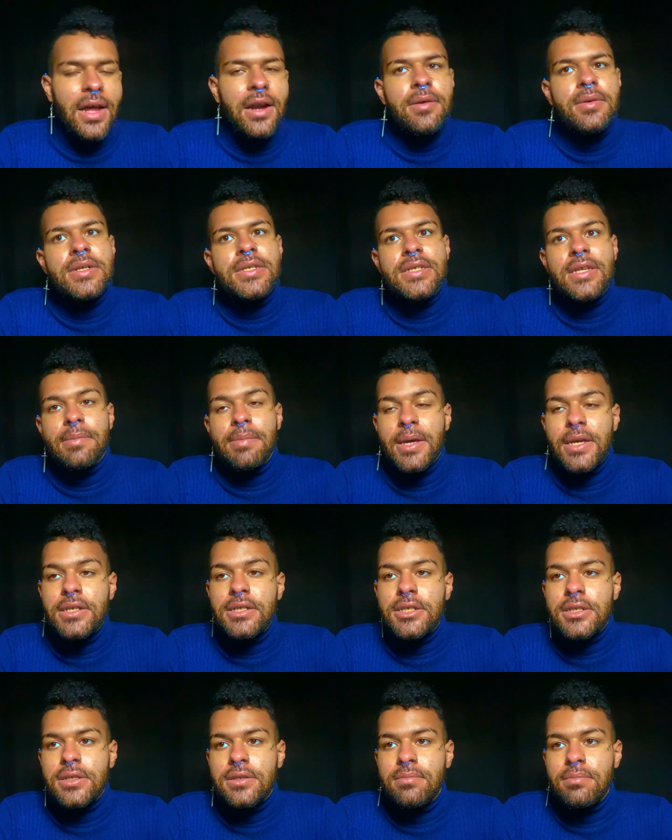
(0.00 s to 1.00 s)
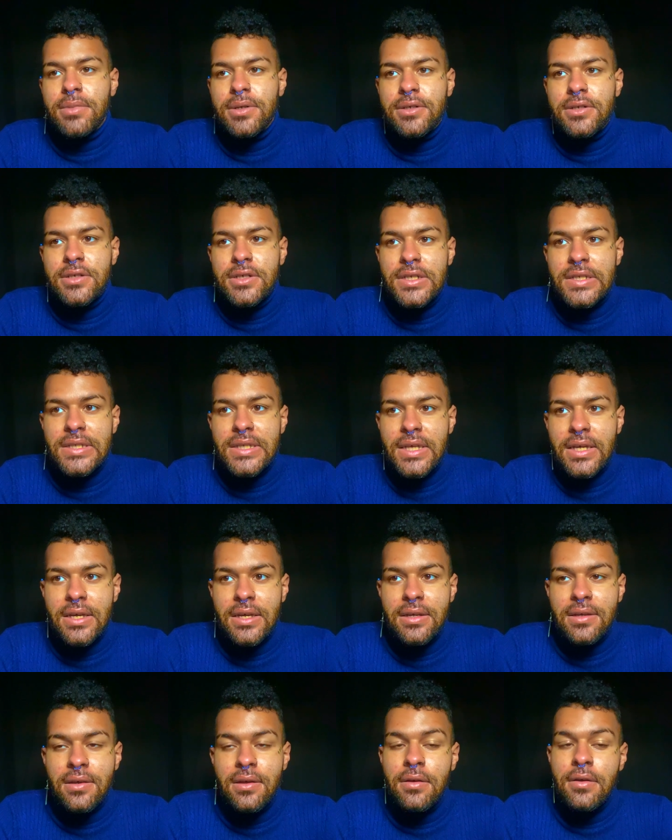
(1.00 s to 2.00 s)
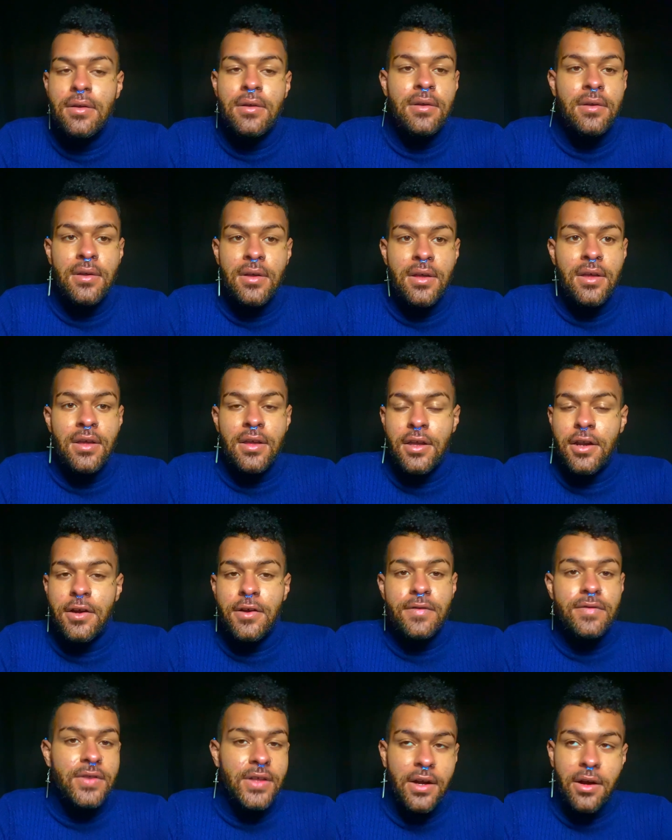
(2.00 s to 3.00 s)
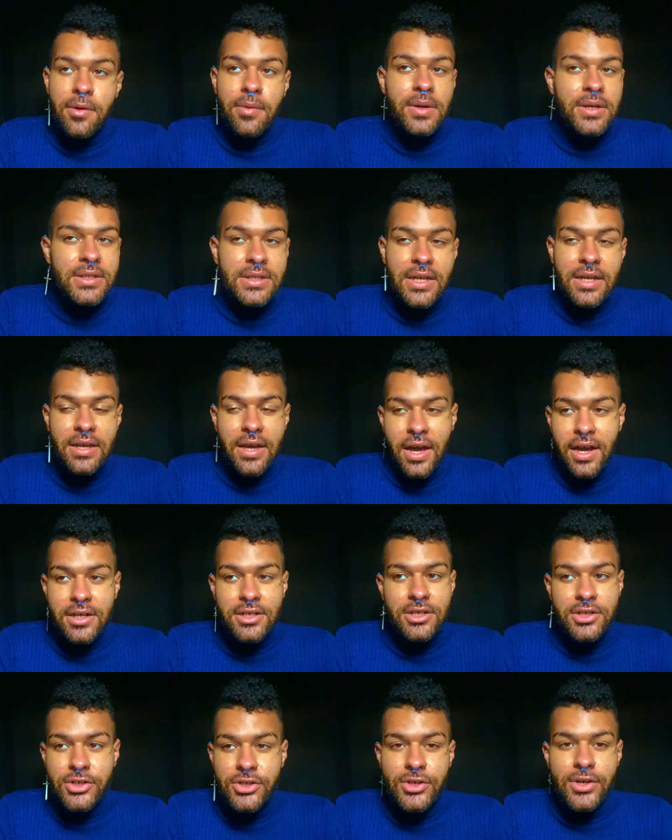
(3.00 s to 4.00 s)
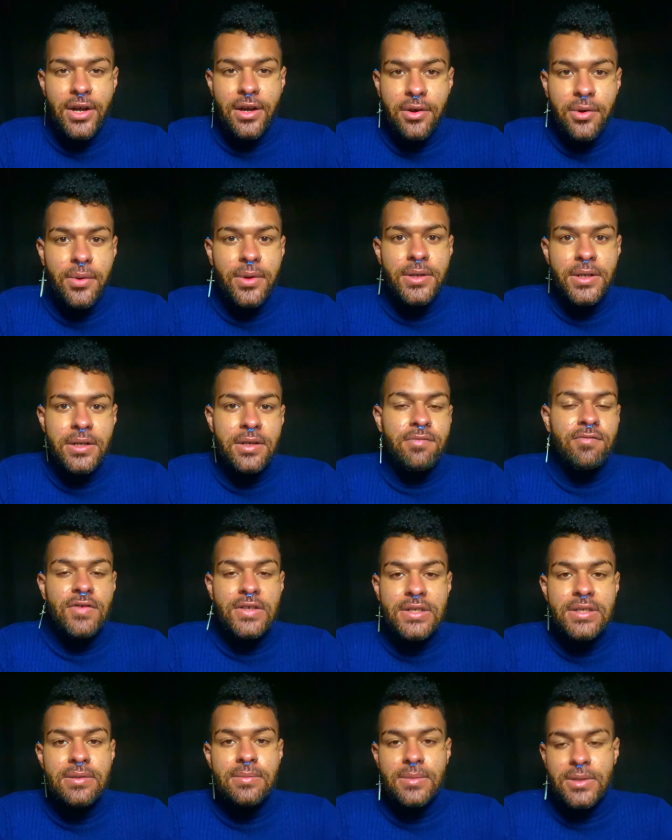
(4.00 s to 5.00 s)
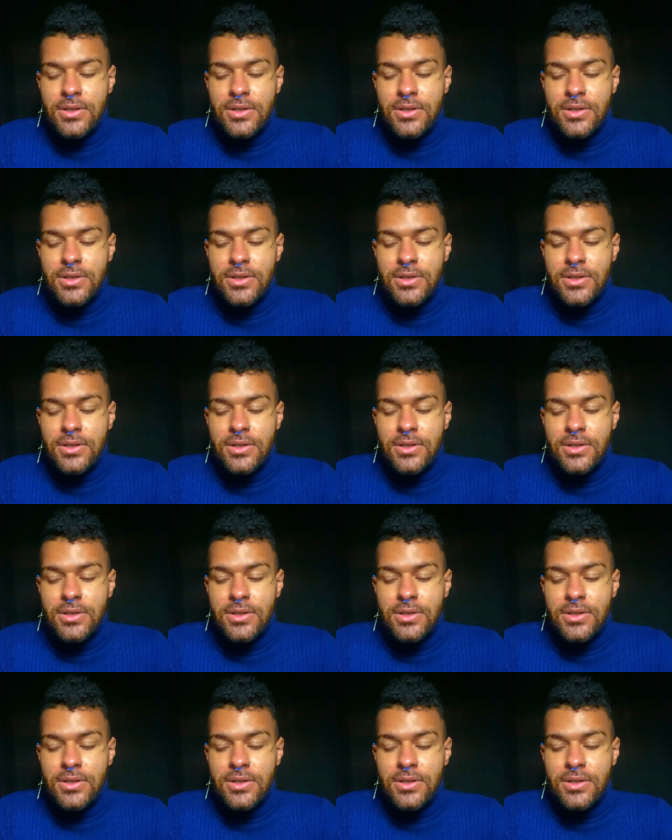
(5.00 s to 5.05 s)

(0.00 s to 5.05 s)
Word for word: I don't want to say patient, but it's just like, you know, if they don't want to take action, you're not going to convince them.